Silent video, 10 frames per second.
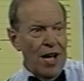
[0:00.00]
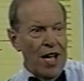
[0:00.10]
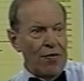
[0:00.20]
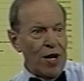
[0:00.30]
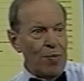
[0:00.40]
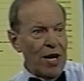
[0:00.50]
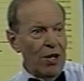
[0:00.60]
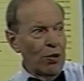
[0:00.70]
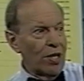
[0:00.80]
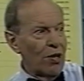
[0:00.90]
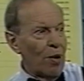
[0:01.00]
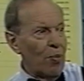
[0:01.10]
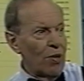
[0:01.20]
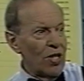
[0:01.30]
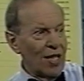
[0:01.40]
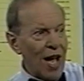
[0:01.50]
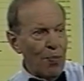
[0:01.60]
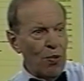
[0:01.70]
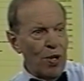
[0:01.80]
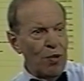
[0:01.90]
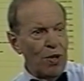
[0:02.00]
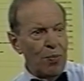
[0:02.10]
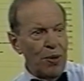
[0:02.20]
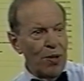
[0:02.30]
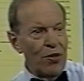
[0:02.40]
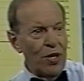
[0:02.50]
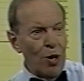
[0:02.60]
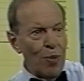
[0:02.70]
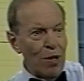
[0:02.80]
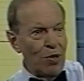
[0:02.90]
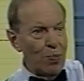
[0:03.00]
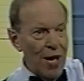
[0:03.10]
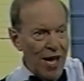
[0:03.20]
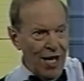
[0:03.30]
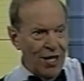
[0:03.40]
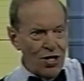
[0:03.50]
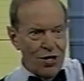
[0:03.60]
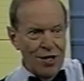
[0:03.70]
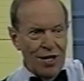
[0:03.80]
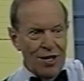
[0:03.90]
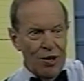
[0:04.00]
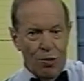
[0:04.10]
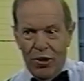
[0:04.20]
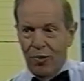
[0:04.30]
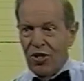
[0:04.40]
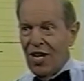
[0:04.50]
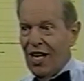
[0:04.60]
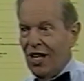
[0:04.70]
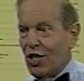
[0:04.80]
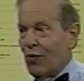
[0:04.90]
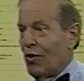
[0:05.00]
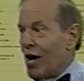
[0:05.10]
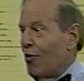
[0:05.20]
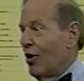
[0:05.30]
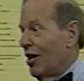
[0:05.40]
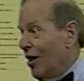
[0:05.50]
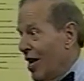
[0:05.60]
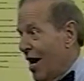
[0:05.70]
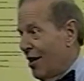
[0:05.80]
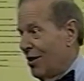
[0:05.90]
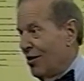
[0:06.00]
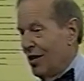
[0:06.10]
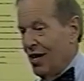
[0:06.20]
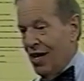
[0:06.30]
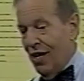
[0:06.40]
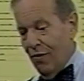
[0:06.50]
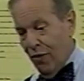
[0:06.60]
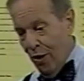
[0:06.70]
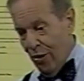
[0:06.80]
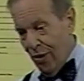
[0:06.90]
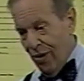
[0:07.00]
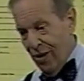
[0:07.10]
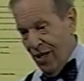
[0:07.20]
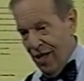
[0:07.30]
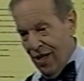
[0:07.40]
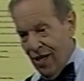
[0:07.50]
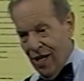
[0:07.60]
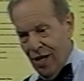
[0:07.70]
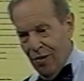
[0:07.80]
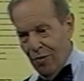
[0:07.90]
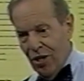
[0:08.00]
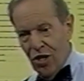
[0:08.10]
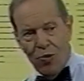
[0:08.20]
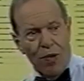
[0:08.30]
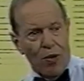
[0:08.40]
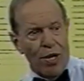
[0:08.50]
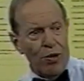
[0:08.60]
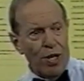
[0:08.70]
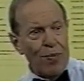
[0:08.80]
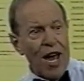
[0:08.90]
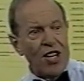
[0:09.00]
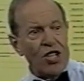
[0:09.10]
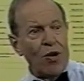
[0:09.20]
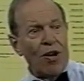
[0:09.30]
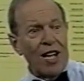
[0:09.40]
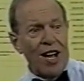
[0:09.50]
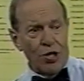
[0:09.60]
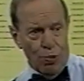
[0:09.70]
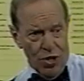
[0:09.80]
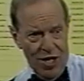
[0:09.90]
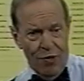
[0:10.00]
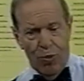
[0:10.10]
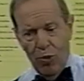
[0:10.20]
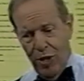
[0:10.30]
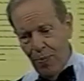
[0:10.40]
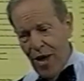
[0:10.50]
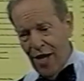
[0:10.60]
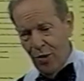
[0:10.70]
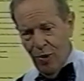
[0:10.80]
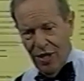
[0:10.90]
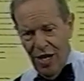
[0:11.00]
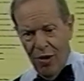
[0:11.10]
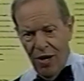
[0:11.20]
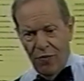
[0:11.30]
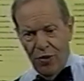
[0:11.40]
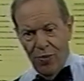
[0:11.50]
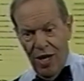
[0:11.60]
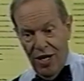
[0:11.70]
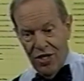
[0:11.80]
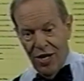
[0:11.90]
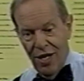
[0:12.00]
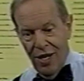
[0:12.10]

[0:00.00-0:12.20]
And if anybody looked at our books at that point, it would appear that nobody was paying us, or that it was taking us forever to collect. And that further, we just weren't very good at managing our accounts receivable. We'll get back to what they are in a few minutes.